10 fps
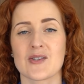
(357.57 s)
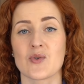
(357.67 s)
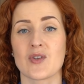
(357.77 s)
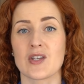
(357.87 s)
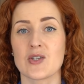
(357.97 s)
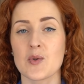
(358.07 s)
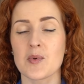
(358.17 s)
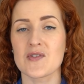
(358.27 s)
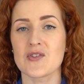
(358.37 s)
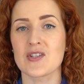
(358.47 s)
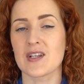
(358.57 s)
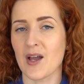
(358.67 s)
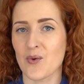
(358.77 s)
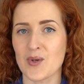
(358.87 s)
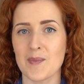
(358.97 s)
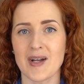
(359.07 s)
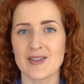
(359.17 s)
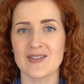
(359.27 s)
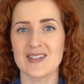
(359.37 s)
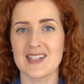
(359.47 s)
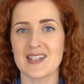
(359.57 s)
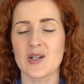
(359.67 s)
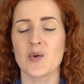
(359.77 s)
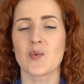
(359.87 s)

so that you position every pattern detail